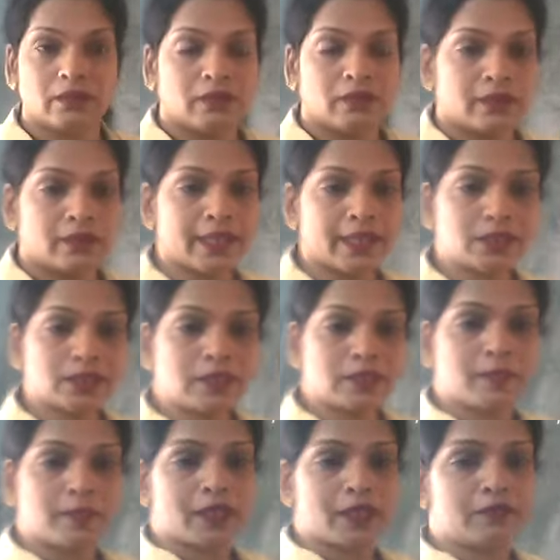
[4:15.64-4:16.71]
rest
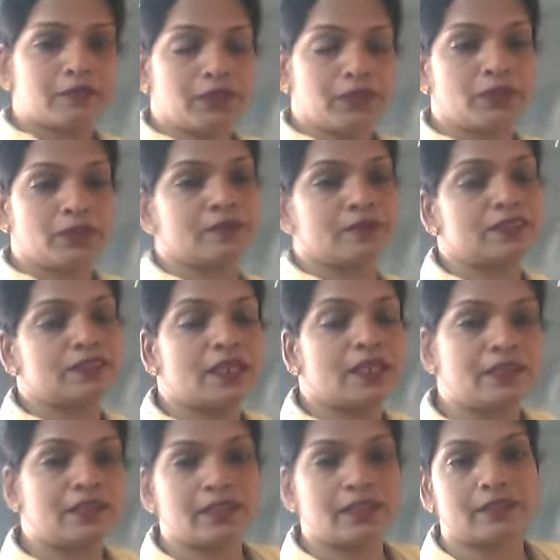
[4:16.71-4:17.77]
part of the universe
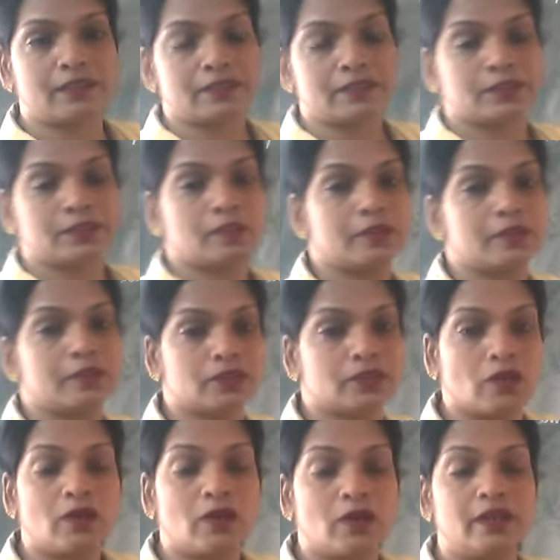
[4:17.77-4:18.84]
other than the system is
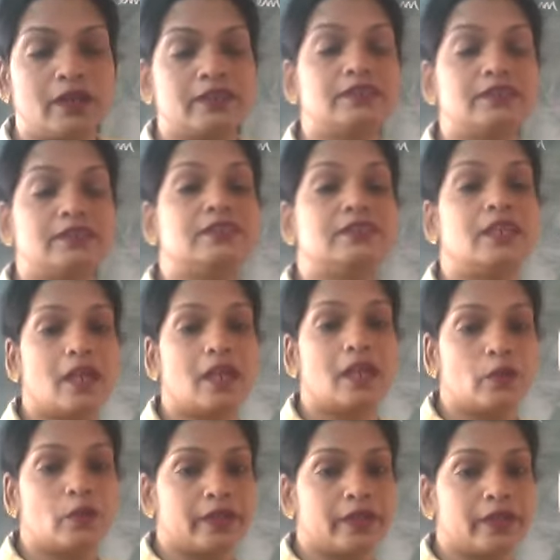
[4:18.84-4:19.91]
called
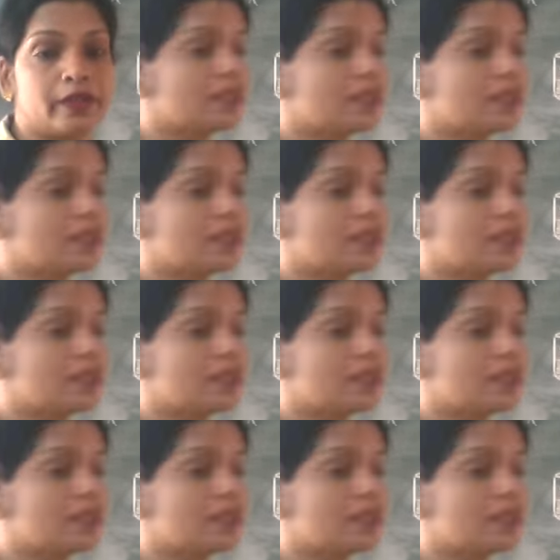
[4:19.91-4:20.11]
surrounding.